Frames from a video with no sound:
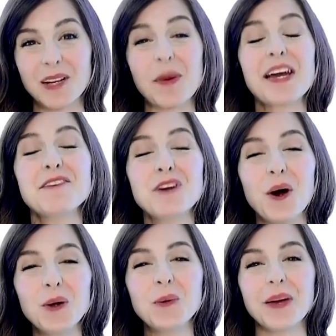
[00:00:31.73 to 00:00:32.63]
We have
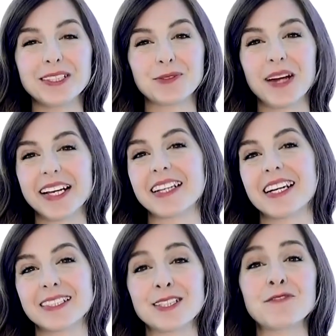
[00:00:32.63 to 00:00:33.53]
always
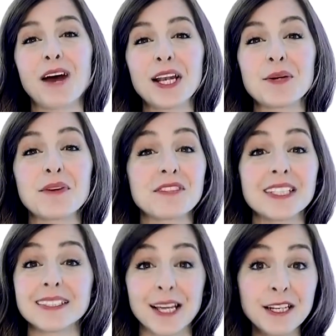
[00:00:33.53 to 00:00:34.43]
recognised the value of
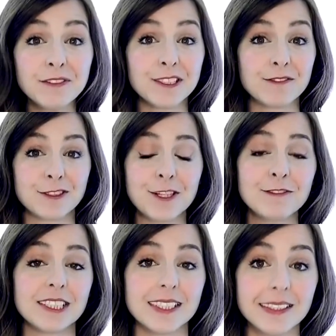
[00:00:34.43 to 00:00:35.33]
these innovative
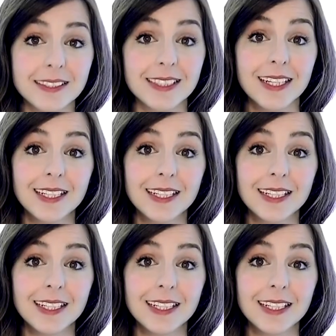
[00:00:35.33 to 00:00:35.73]
services,